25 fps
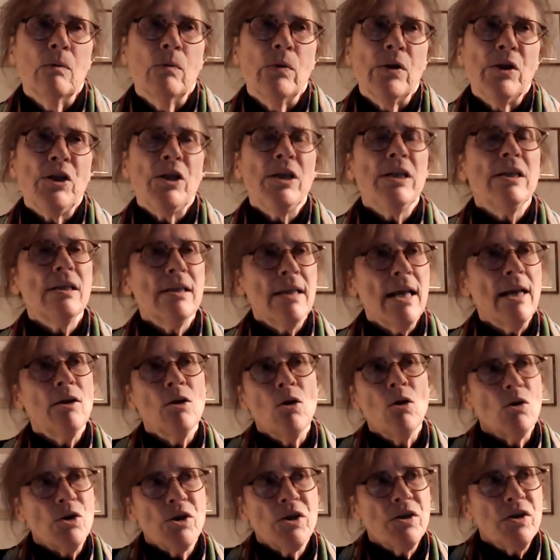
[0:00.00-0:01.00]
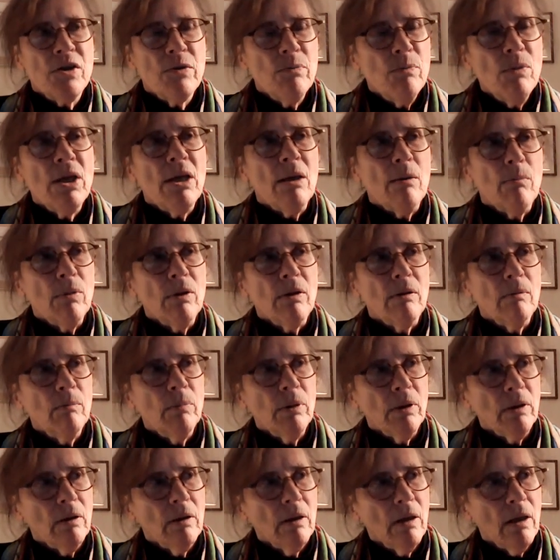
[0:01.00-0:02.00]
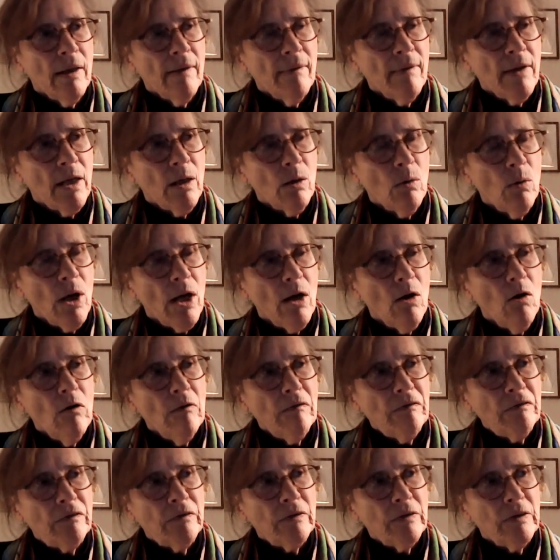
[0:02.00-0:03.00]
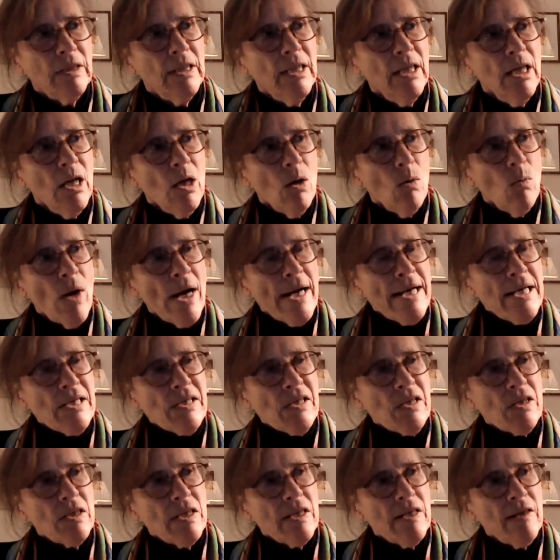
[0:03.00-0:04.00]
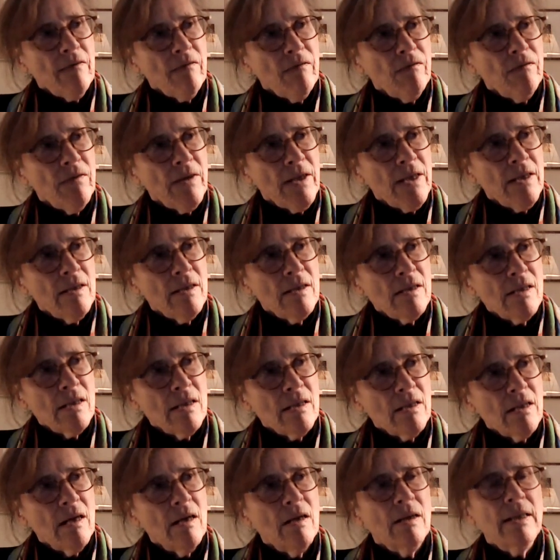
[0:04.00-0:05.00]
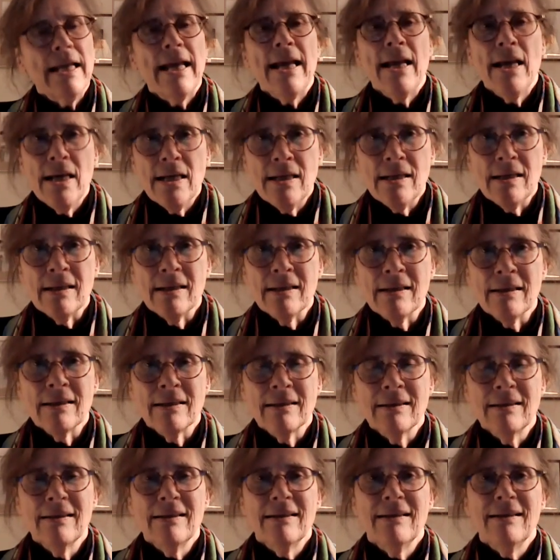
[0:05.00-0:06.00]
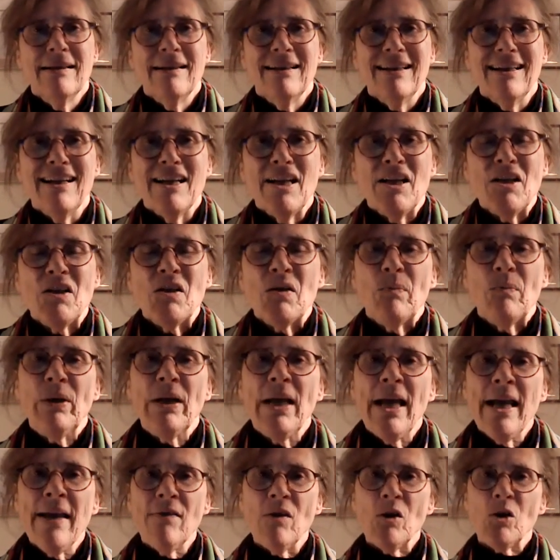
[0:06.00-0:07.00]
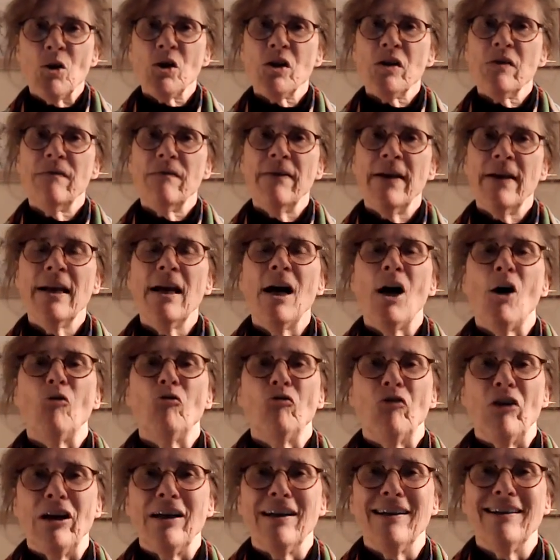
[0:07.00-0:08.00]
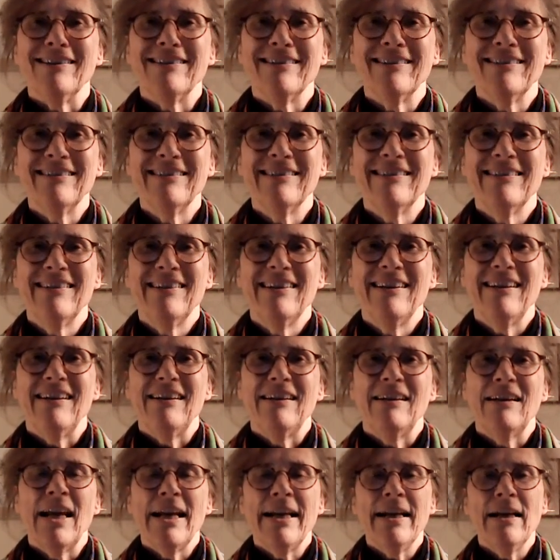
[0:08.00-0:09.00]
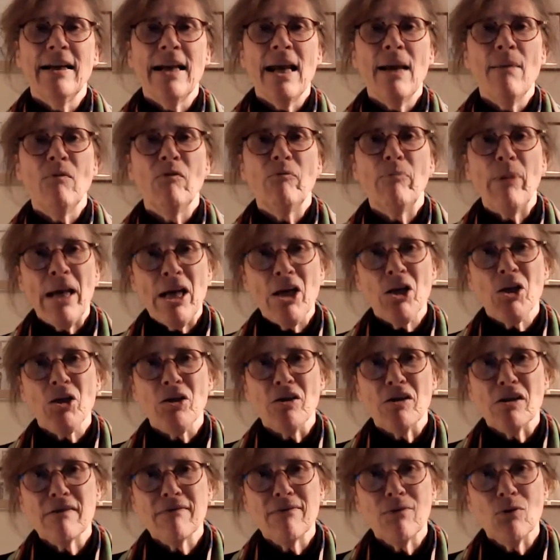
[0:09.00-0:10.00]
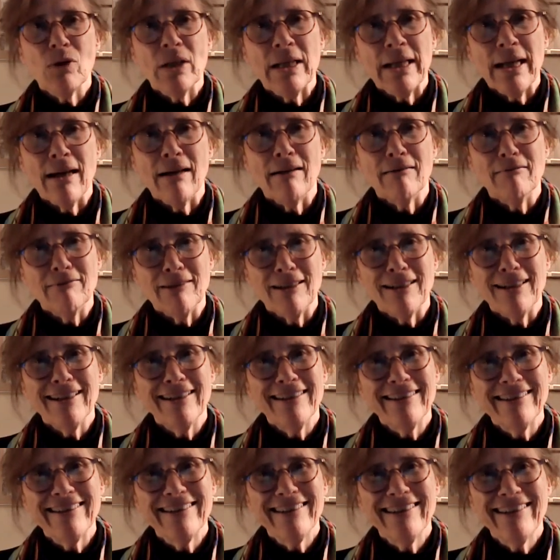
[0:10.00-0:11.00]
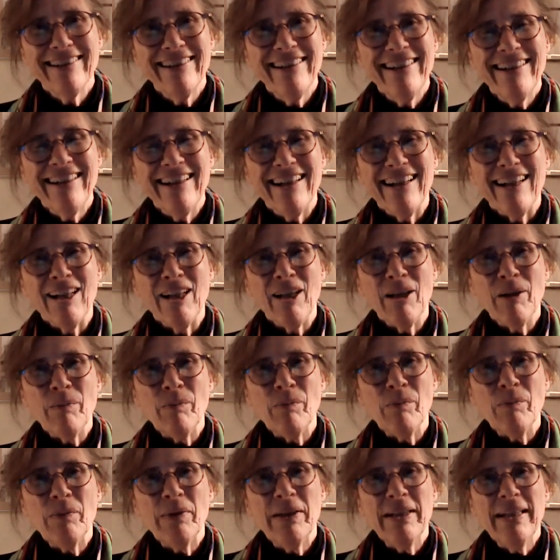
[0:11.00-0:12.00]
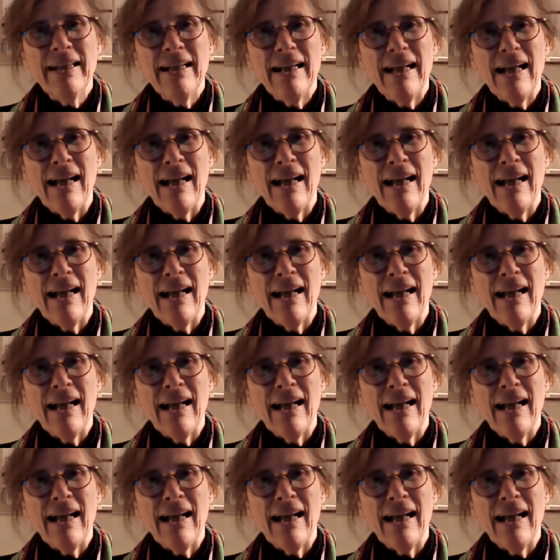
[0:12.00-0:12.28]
which he said not just to me, but I think quite often. One is that he feels that Arcadia is a play that just fell outright. like a game of patience falling out right. And